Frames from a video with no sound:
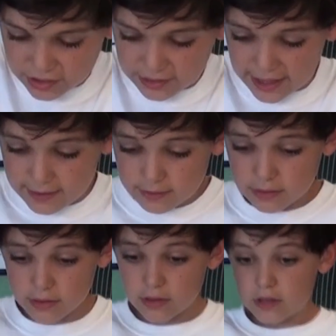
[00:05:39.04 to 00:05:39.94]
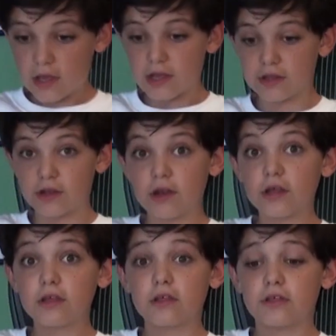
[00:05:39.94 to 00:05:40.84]
like that. And
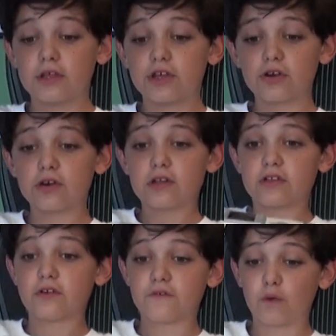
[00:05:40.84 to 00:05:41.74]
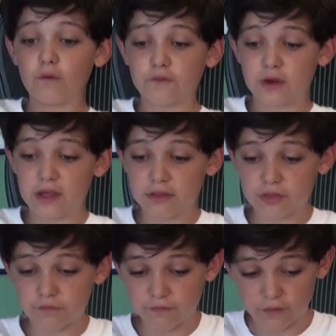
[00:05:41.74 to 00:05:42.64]
then here is your full frame,
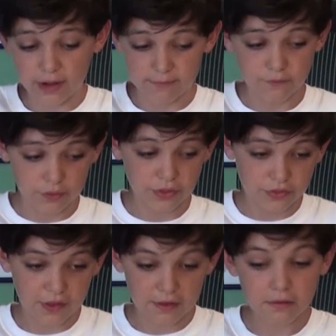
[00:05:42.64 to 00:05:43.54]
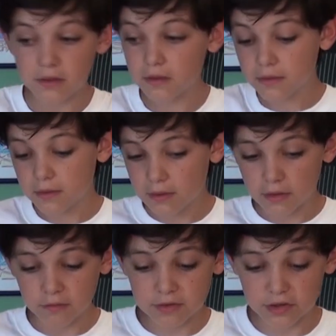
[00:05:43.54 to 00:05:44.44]
frame for the thing. I
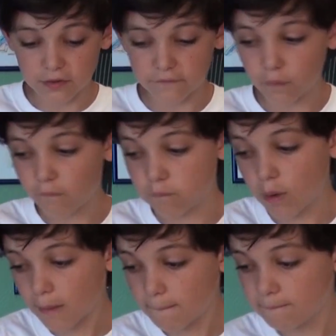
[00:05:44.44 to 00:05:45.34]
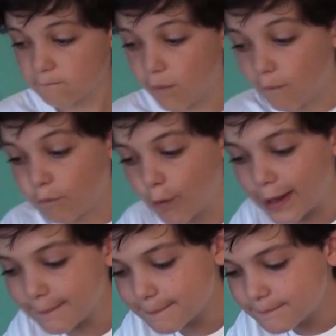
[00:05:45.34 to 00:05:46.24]
almost said your full form, full flame.